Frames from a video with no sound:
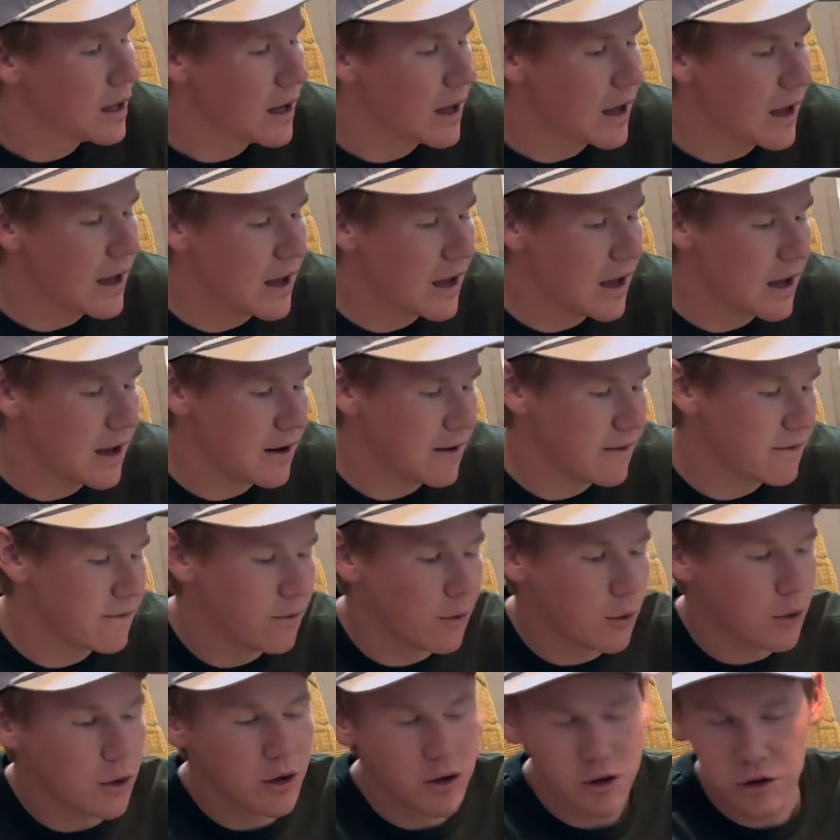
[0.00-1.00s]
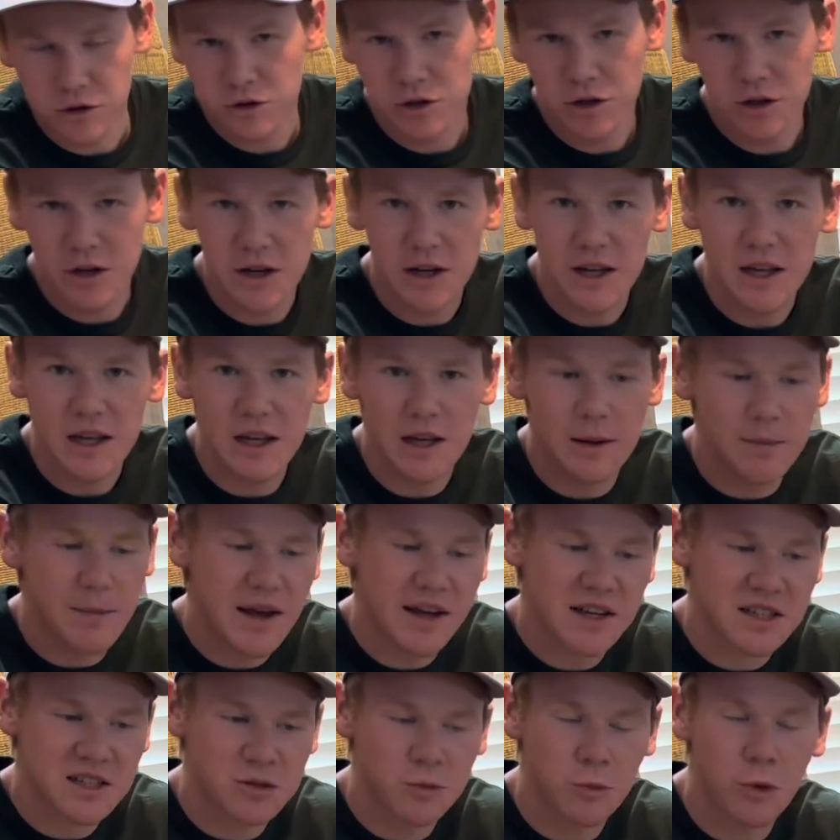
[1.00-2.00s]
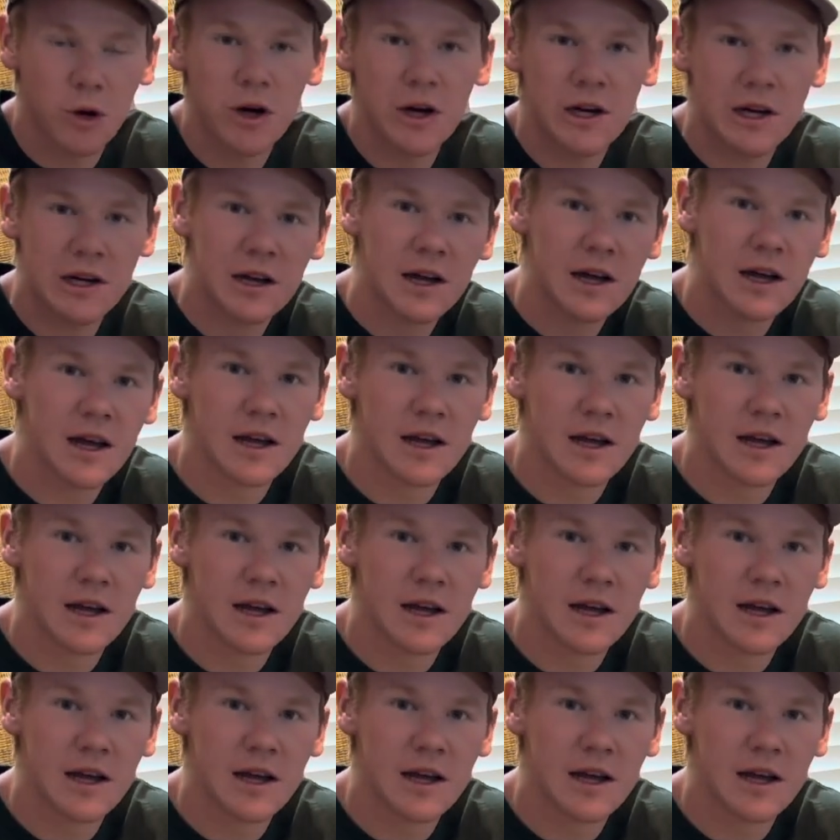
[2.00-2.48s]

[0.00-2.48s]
a 400 MX1.